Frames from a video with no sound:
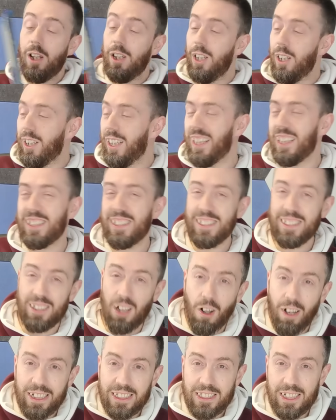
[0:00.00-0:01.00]
Look at the
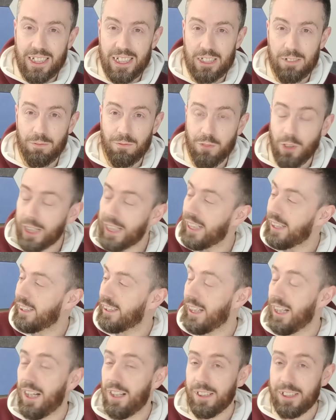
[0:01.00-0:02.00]
size of this frigging
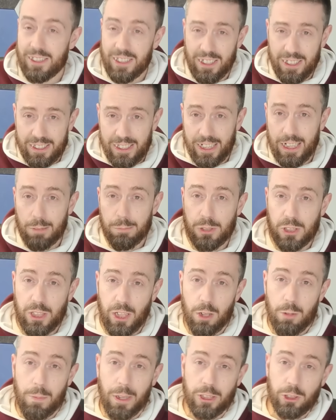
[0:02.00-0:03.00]
car. It's going to take up
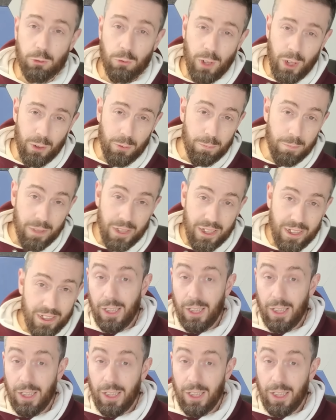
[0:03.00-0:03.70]
so much room.